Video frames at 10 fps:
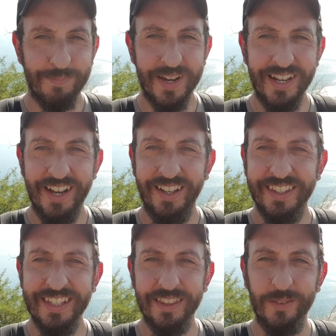But uh,
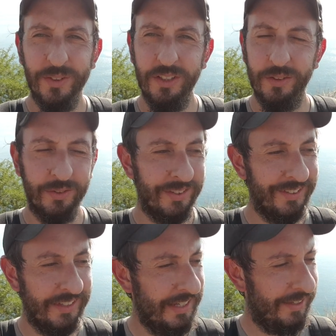yeah, the views,
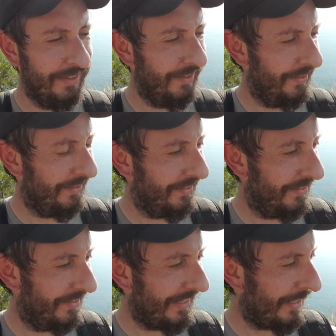
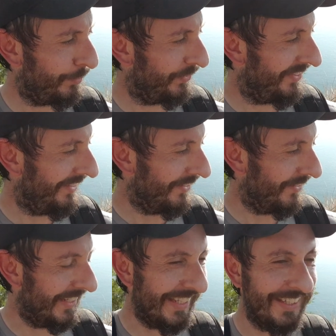
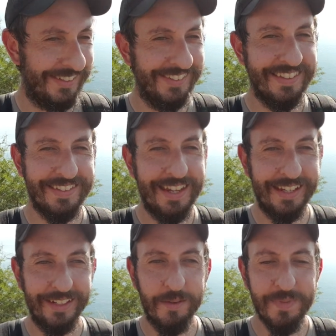absolutely
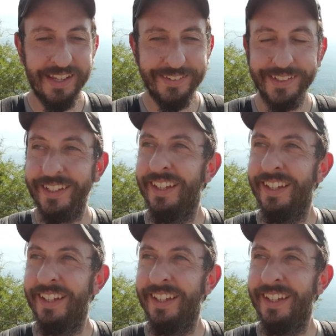insane, amazing.